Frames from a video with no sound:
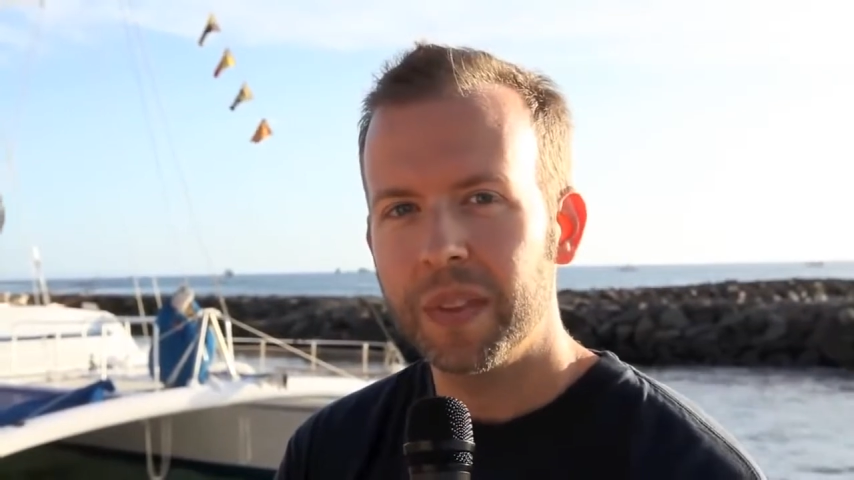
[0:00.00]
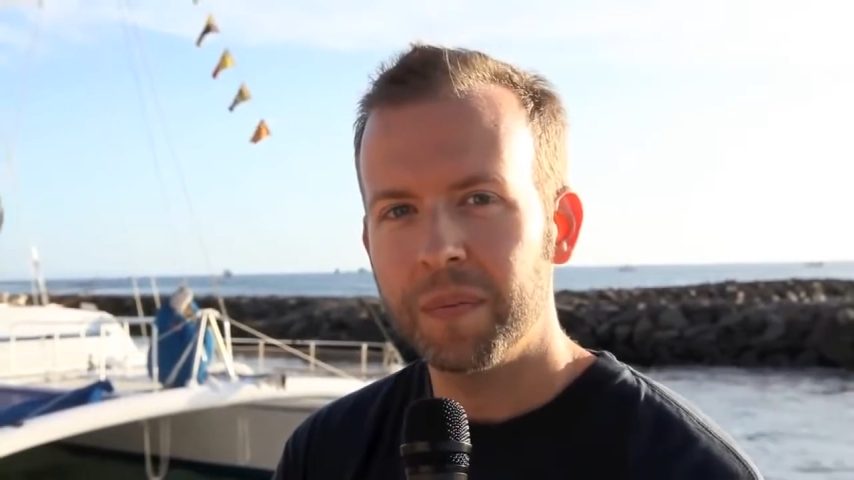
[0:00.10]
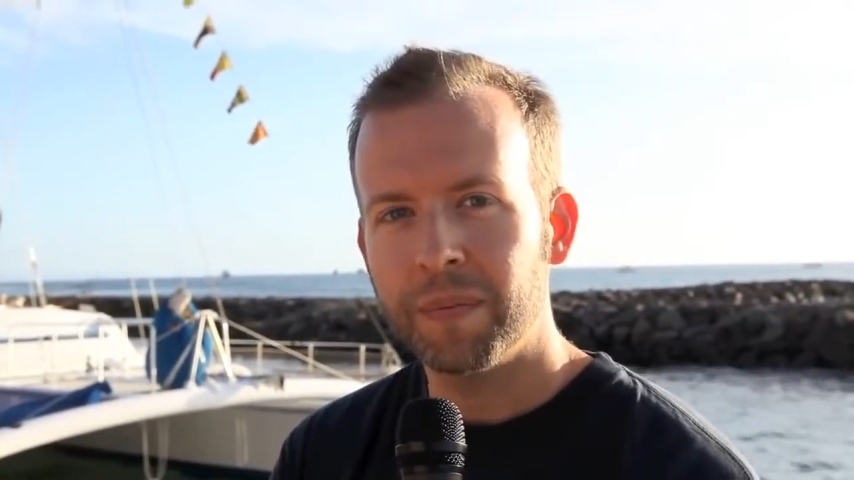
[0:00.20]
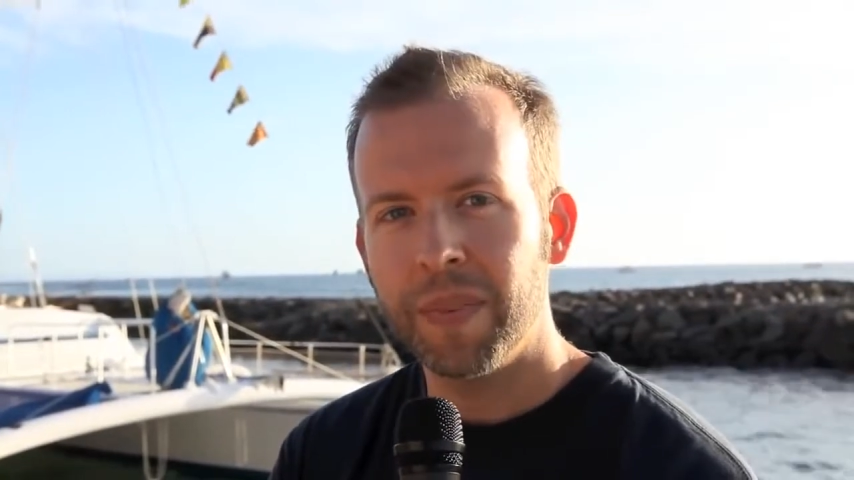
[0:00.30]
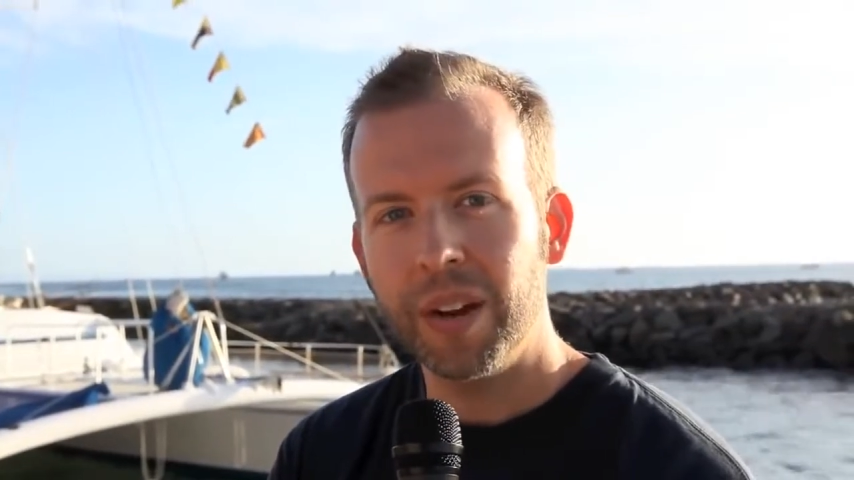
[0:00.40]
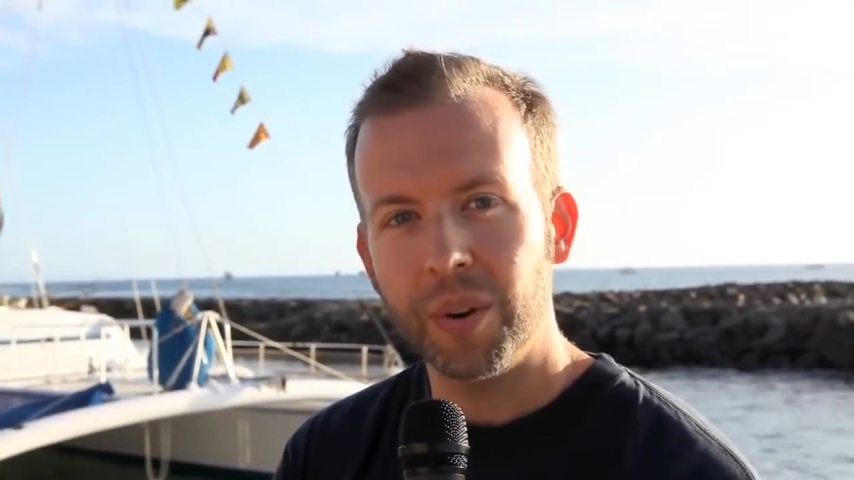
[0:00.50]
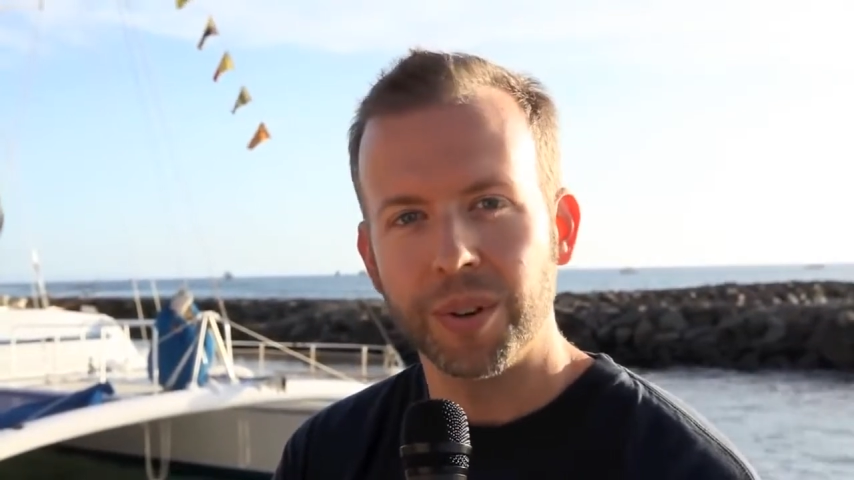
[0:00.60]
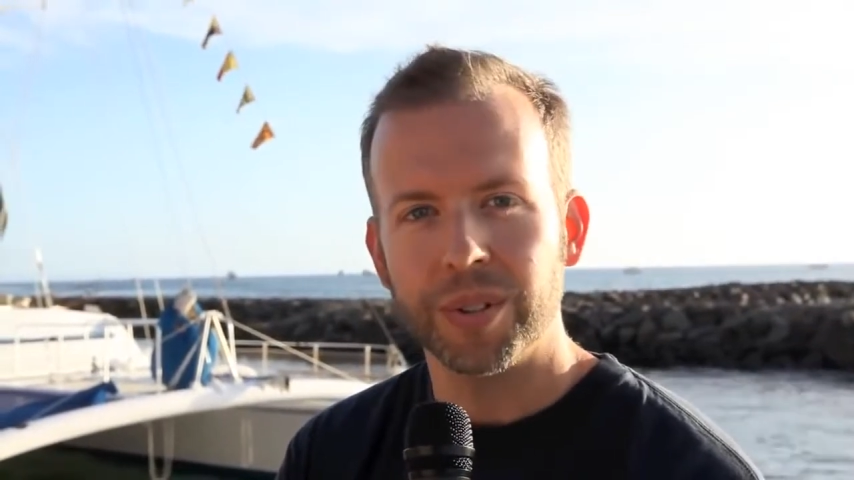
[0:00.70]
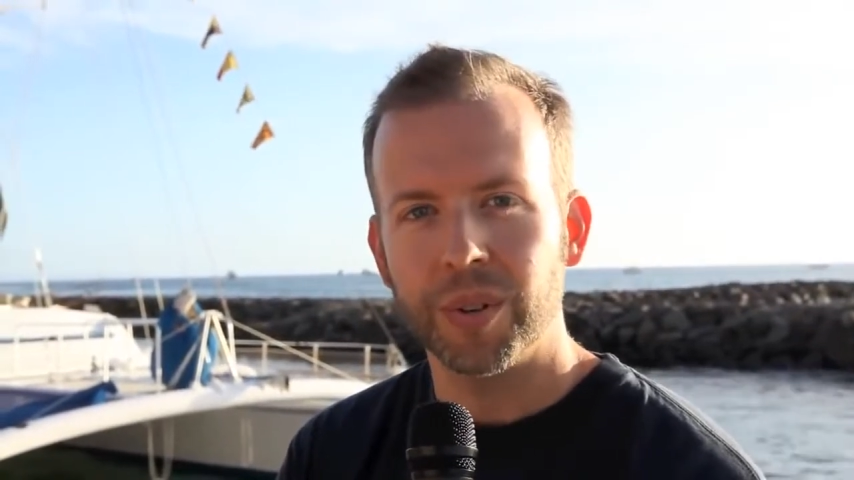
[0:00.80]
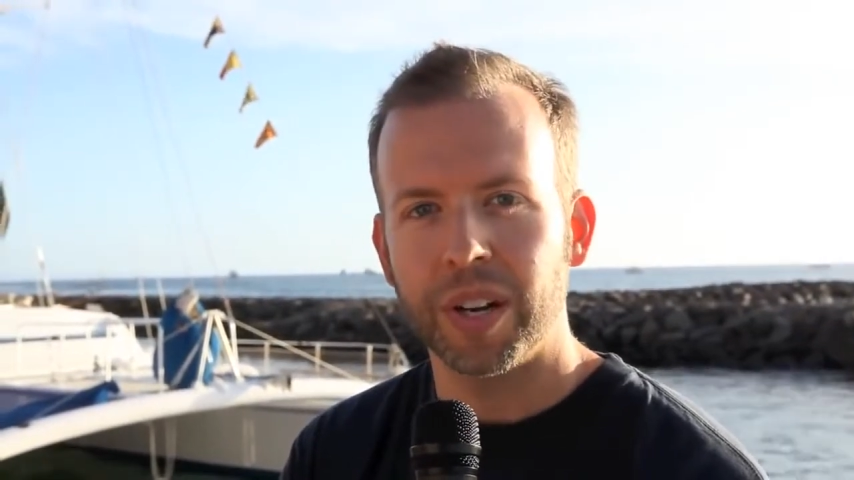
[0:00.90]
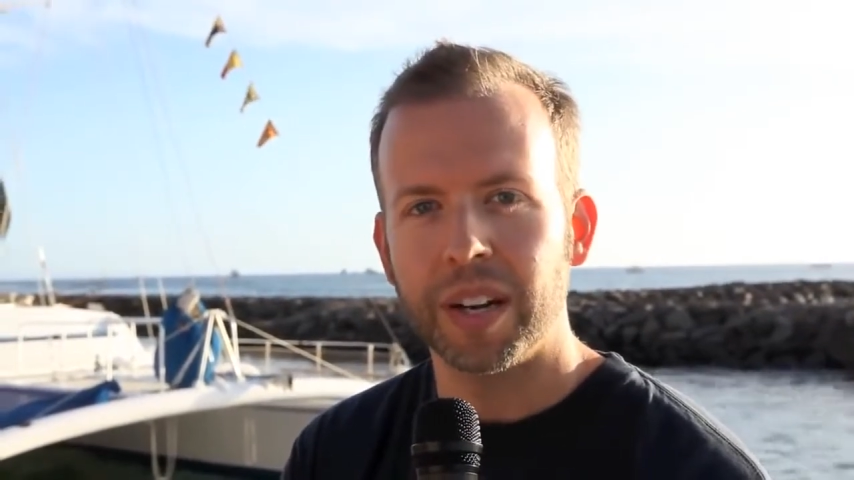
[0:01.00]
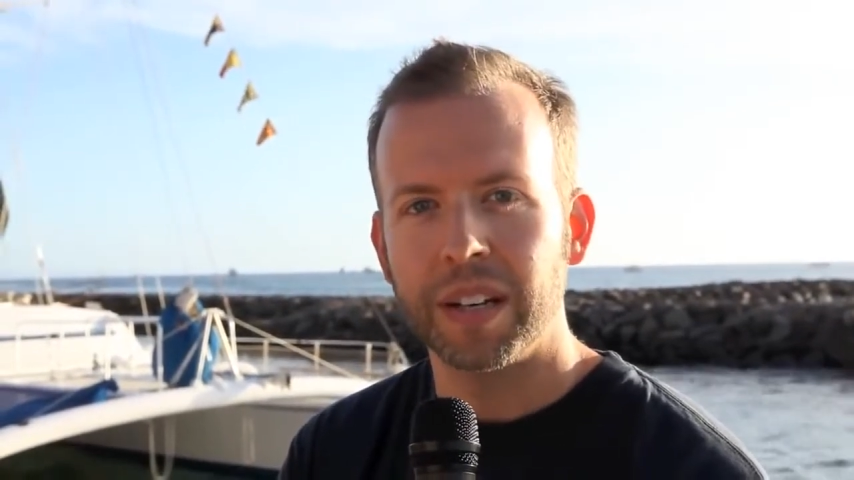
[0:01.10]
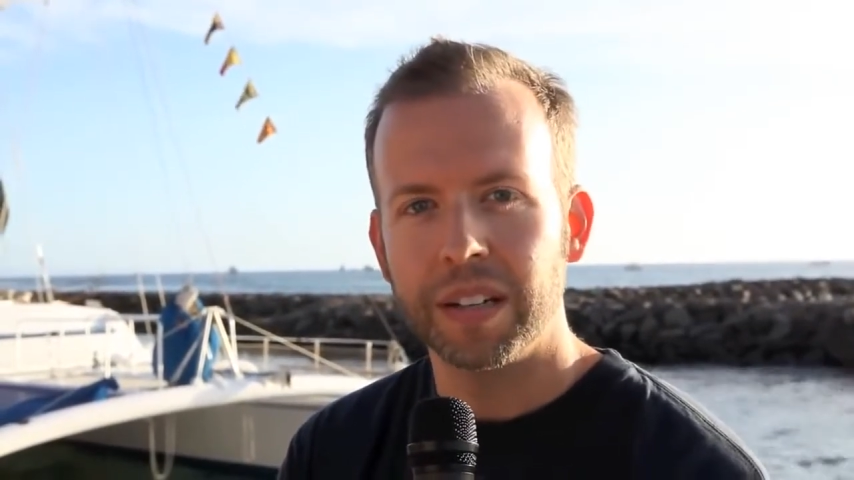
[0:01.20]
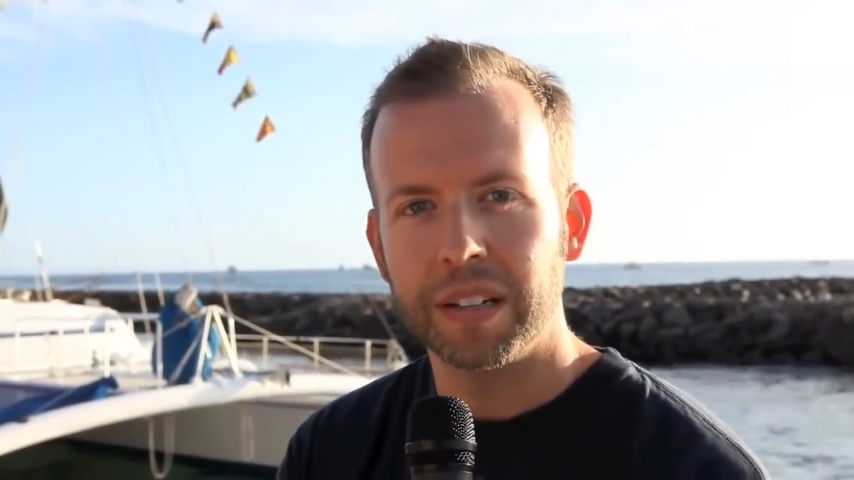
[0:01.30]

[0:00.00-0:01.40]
micro screen.